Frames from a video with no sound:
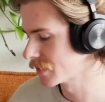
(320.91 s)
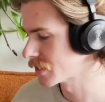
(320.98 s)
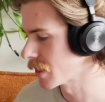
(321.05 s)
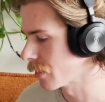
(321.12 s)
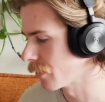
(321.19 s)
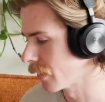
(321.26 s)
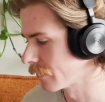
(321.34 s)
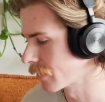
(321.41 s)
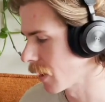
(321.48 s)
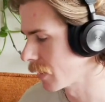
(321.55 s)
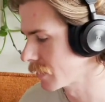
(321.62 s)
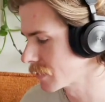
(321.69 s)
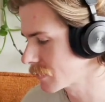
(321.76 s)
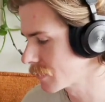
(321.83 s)
So I've
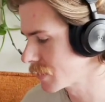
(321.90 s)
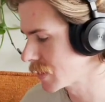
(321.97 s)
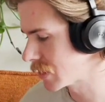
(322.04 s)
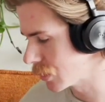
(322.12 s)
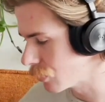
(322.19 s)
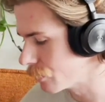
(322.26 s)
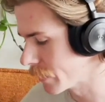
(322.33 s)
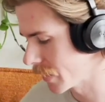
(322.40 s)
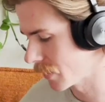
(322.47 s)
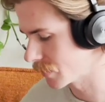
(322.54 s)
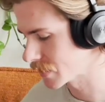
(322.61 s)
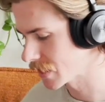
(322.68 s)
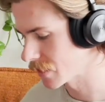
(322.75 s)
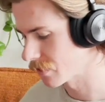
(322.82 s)
got two
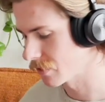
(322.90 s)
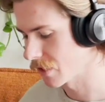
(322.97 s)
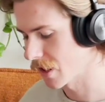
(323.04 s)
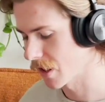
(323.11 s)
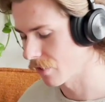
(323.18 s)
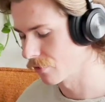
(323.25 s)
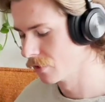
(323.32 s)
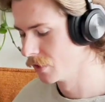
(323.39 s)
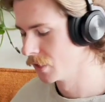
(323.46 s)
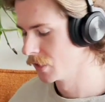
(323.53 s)
pairs here now,